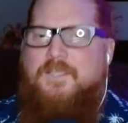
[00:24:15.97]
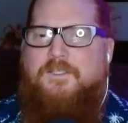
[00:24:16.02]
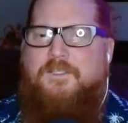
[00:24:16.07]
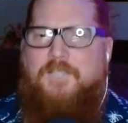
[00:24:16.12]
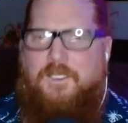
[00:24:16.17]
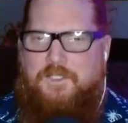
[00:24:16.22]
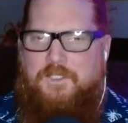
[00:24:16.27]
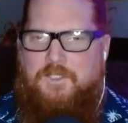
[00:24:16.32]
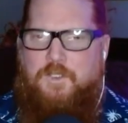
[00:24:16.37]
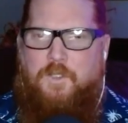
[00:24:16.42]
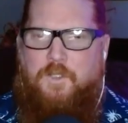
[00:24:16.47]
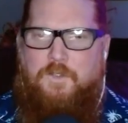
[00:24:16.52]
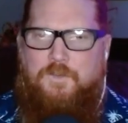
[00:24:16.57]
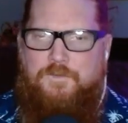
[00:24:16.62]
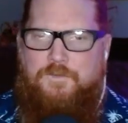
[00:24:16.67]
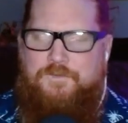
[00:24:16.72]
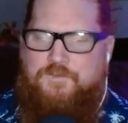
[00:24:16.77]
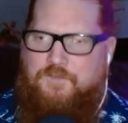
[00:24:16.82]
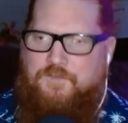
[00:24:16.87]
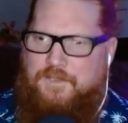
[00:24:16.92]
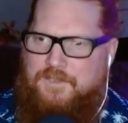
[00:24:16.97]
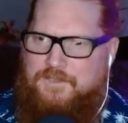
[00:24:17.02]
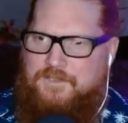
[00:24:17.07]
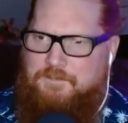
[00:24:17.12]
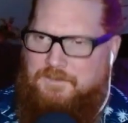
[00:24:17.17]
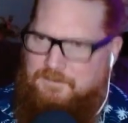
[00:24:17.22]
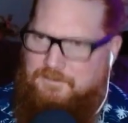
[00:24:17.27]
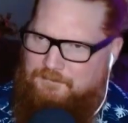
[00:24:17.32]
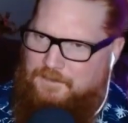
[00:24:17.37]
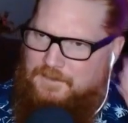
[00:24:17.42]
You got any cold drinks,
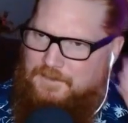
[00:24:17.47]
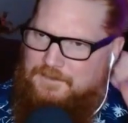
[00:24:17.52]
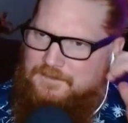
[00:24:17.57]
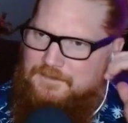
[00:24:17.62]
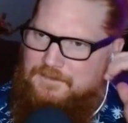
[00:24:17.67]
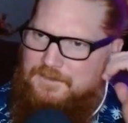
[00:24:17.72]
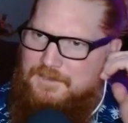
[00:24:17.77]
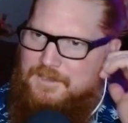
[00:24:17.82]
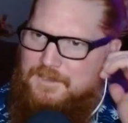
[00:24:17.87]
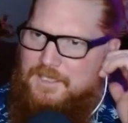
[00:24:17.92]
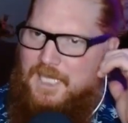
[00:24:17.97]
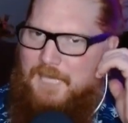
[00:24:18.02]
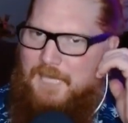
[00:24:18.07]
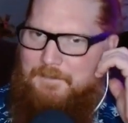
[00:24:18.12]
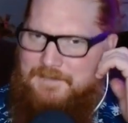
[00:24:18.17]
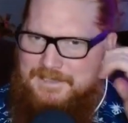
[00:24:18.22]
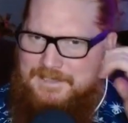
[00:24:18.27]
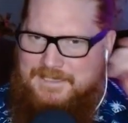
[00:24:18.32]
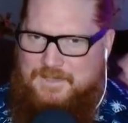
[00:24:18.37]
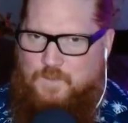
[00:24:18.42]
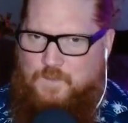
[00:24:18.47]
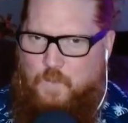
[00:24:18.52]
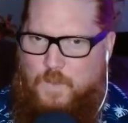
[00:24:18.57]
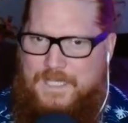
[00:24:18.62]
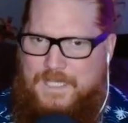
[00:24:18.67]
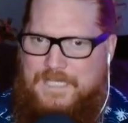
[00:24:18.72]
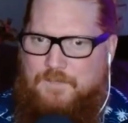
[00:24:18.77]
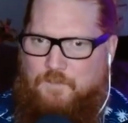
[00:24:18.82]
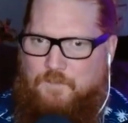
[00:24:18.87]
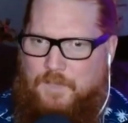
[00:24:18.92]
motherfucker? I mean, this is
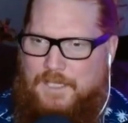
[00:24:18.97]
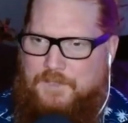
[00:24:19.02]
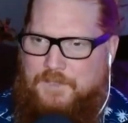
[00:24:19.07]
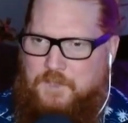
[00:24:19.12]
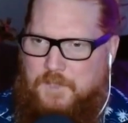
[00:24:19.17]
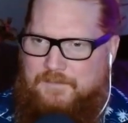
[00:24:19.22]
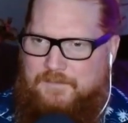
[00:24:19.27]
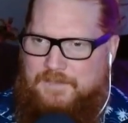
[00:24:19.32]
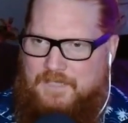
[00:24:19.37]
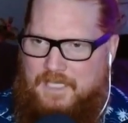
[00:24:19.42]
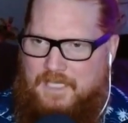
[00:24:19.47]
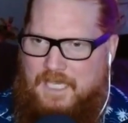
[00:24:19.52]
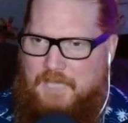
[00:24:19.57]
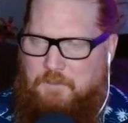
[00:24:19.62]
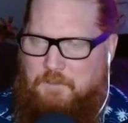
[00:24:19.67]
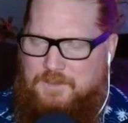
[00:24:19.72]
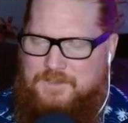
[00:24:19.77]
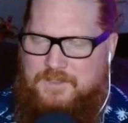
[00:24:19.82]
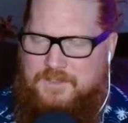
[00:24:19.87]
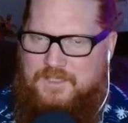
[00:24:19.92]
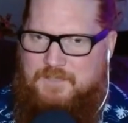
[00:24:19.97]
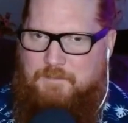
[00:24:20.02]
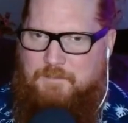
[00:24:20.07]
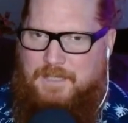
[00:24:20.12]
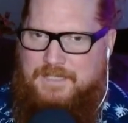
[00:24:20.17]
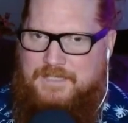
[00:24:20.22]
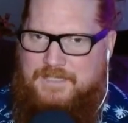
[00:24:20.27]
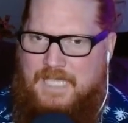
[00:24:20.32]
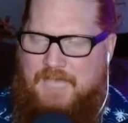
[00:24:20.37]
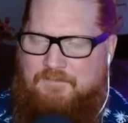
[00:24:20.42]
wheat, right? Do you have like what's the
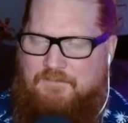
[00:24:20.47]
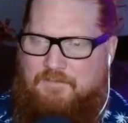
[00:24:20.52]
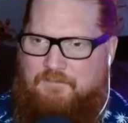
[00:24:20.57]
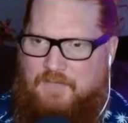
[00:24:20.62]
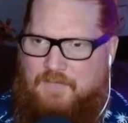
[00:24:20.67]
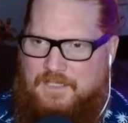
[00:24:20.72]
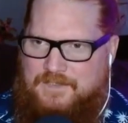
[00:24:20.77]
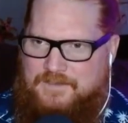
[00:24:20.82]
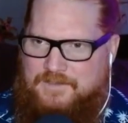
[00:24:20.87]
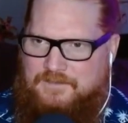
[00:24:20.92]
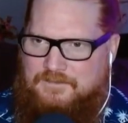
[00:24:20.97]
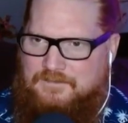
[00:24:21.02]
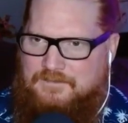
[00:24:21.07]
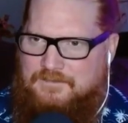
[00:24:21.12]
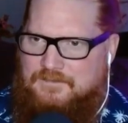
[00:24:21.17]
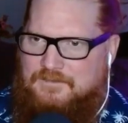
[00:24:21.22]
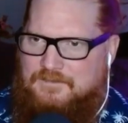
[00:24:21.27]
space Hefeweizen?